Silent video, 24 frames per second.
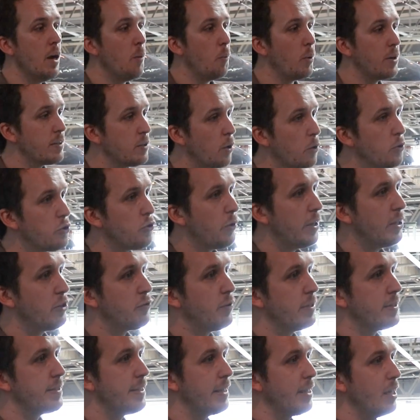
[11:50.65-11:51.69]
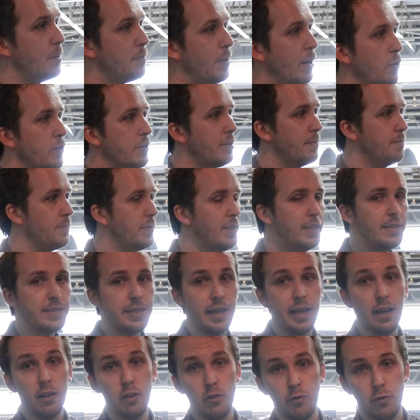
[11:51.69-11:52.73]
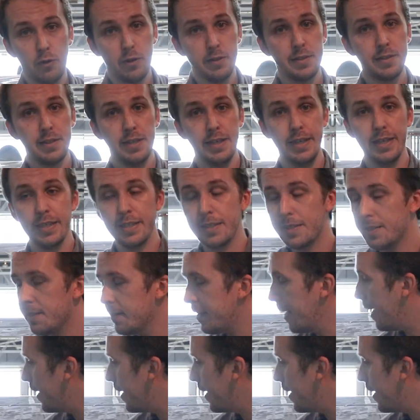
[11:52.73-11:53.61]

What is also interesting about these ailerons is